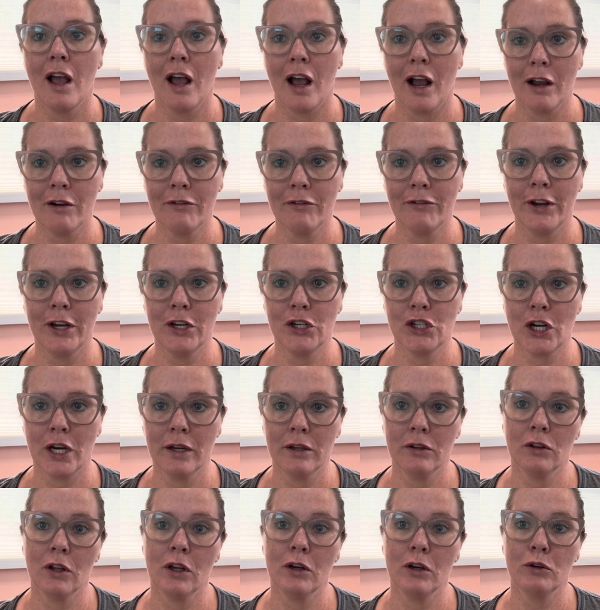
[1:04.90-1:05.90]

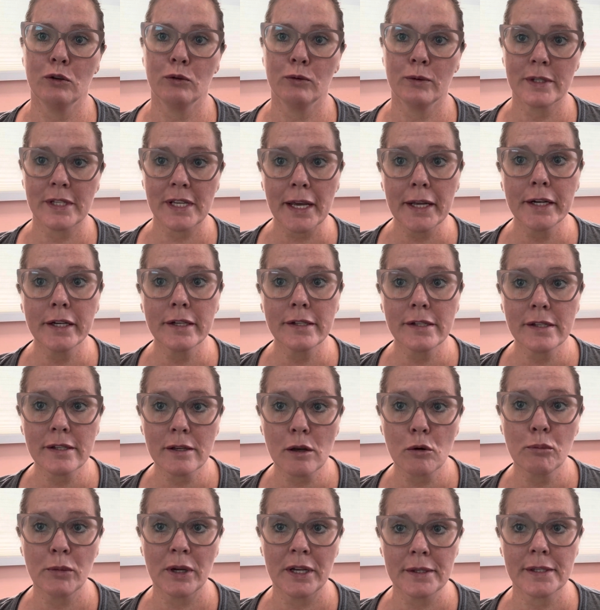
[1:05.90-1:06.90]
FHA loans, and in
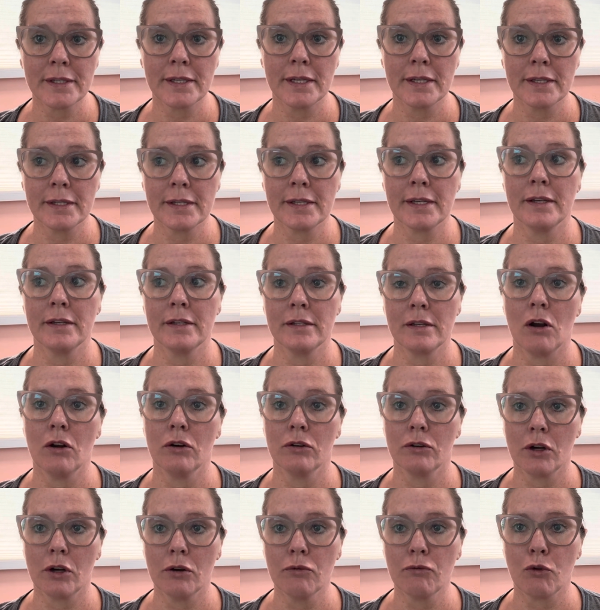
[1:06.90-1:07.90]
some instances,
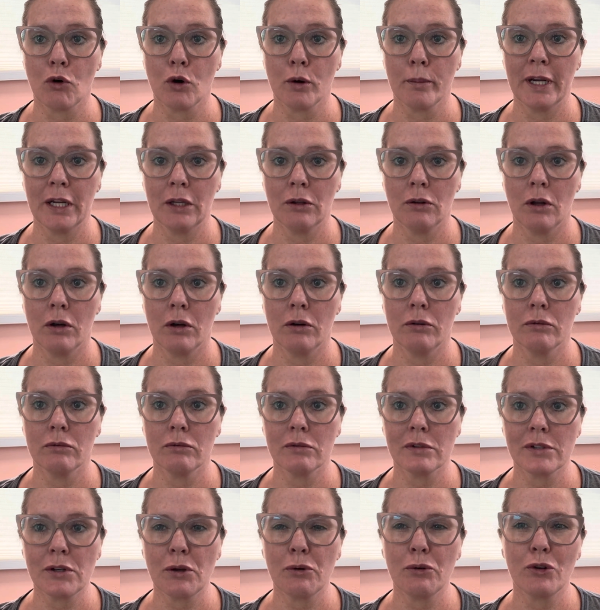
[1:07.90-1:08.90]
on conforming
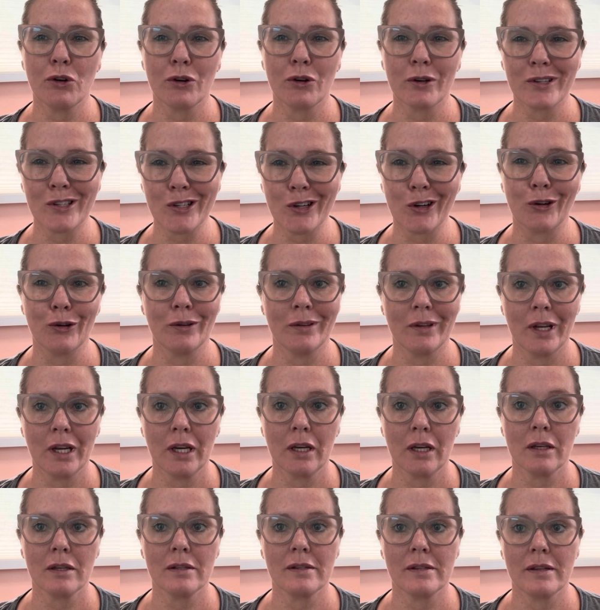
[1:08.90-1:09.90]
loans. So there's certain
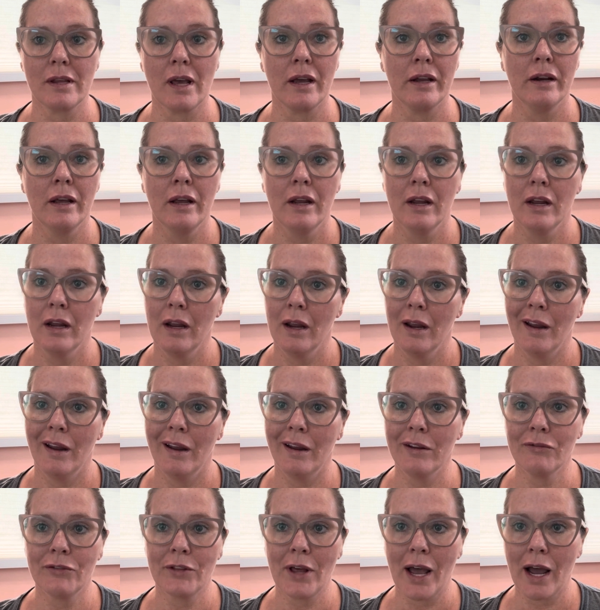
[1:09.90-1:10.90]
things that
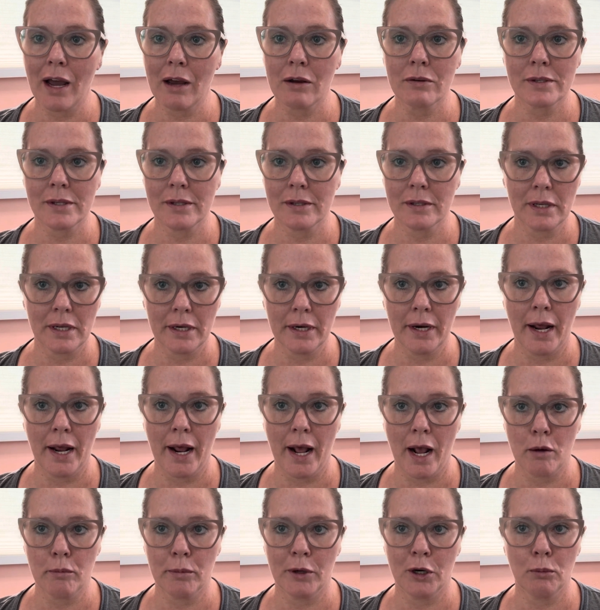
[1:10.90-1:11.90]
if the house is
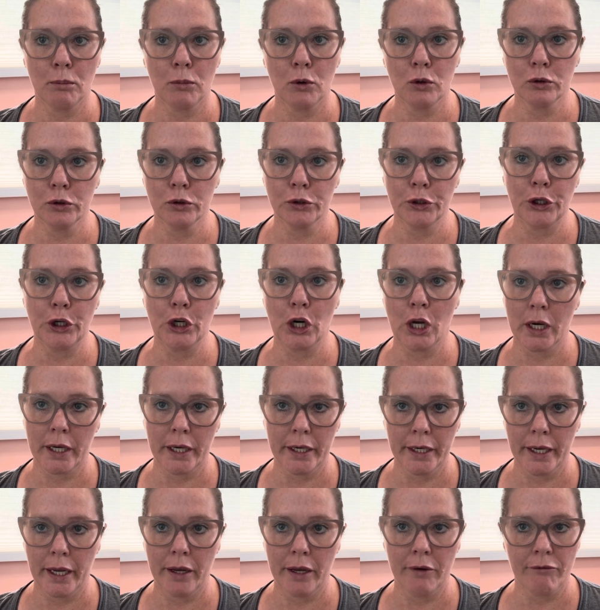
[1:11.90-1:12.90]
inhabitable, you're not
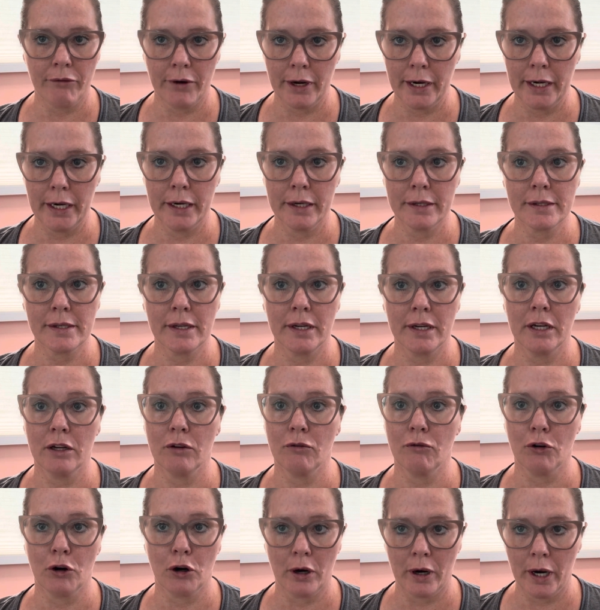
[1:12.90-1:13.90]
going to get
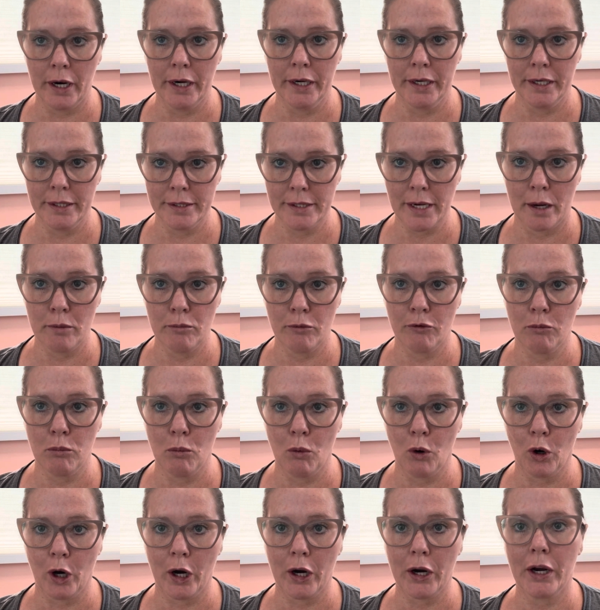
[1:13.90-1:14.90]
financing for any type of
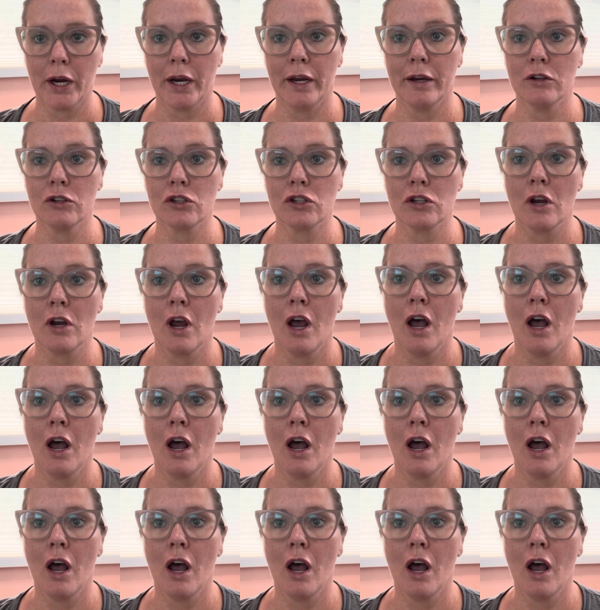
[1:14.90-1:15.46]
mortgage.